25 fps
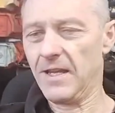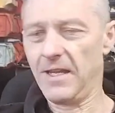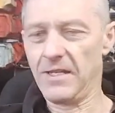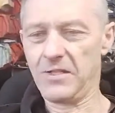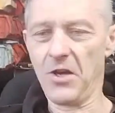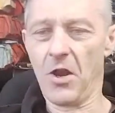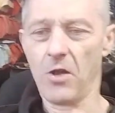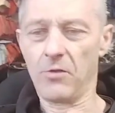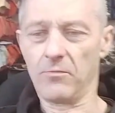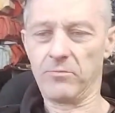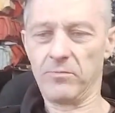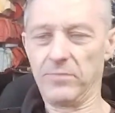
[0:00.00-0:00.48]

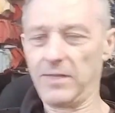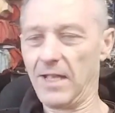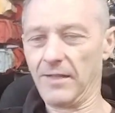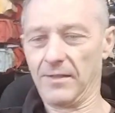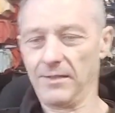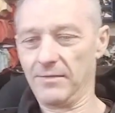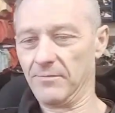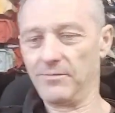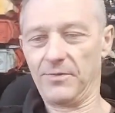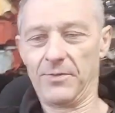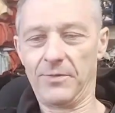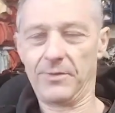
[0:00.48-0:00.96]
It's not,
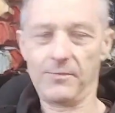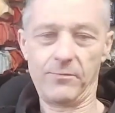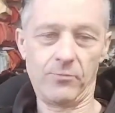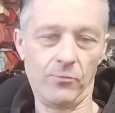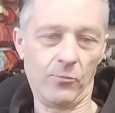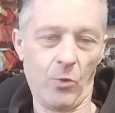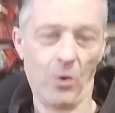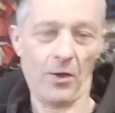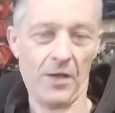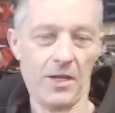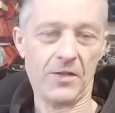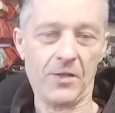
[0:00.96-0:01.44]

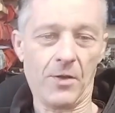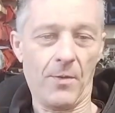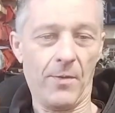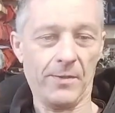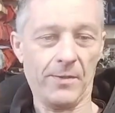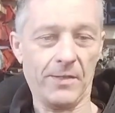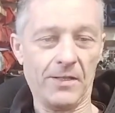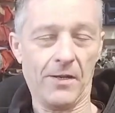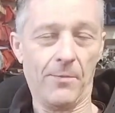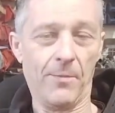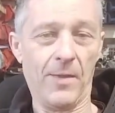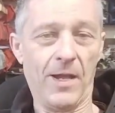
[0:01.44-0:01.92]
what are you
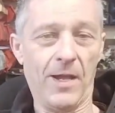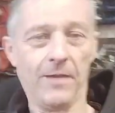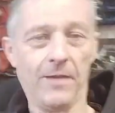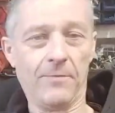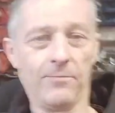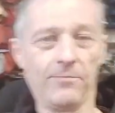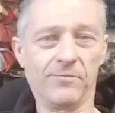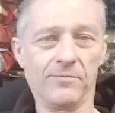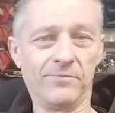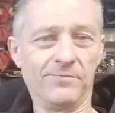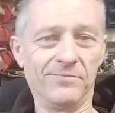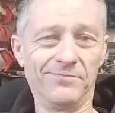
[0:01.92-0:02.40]
commenting on
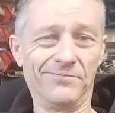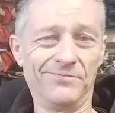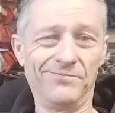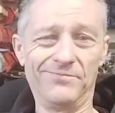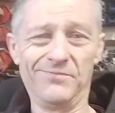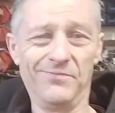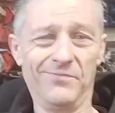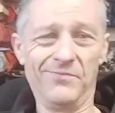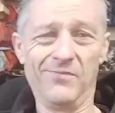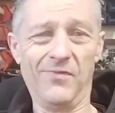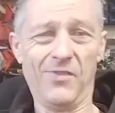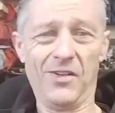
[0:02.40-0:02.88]
my
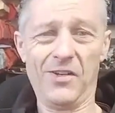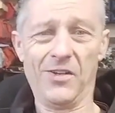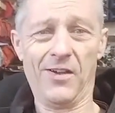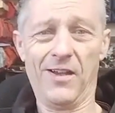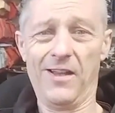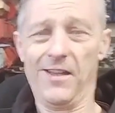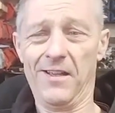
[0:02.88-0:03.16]
video?